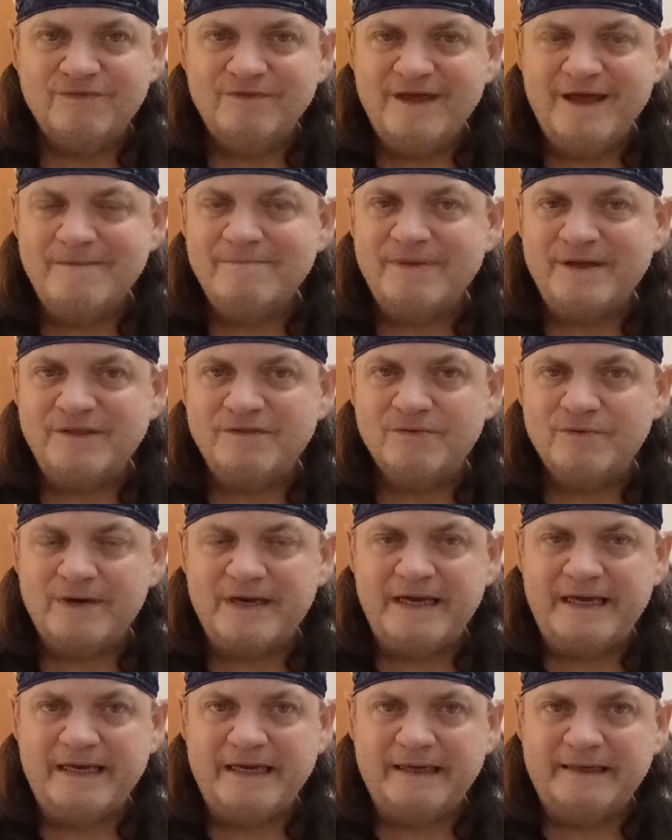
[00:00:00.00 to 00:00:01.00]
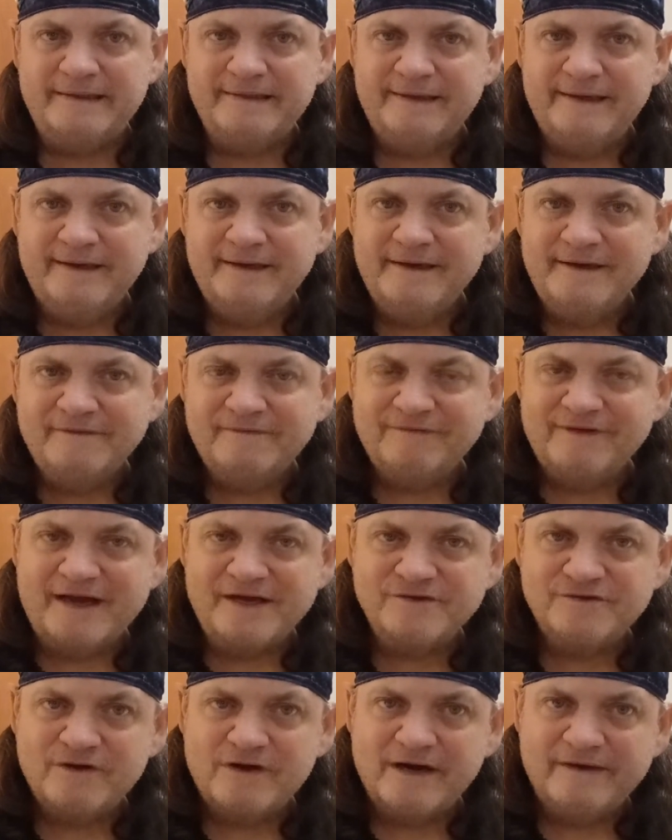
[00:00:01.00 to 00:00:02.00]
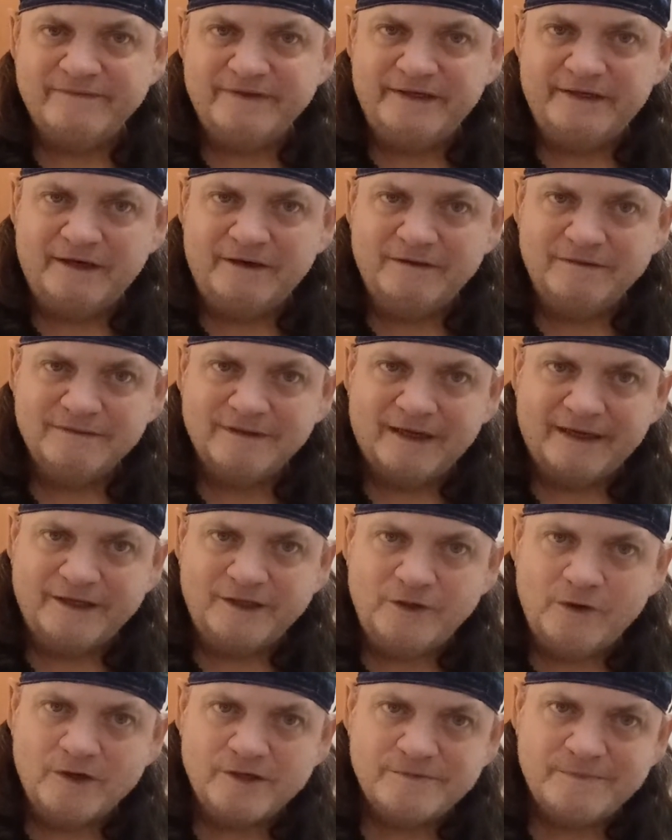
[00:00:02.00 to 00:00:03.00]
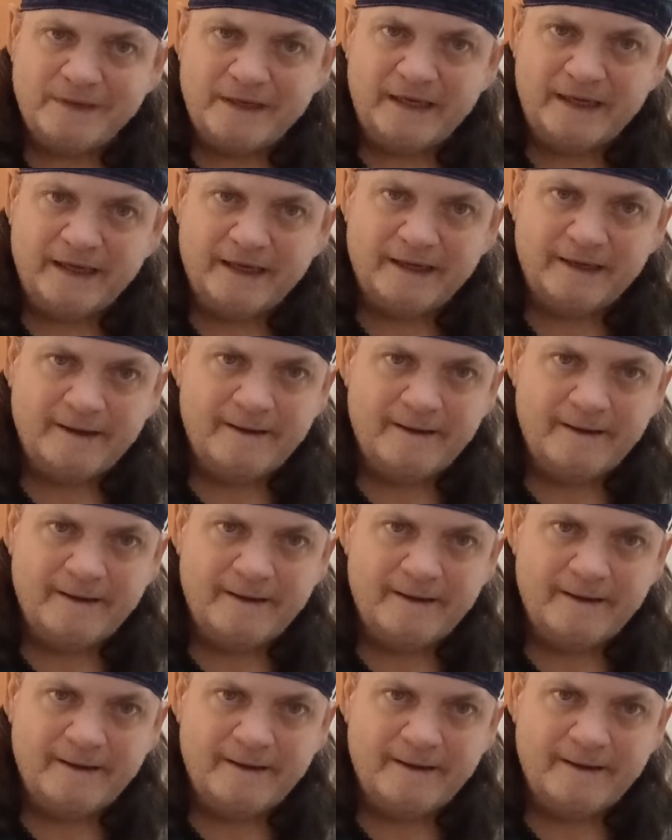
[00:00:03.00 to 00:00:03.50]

MP3 flash drive, you know, like USB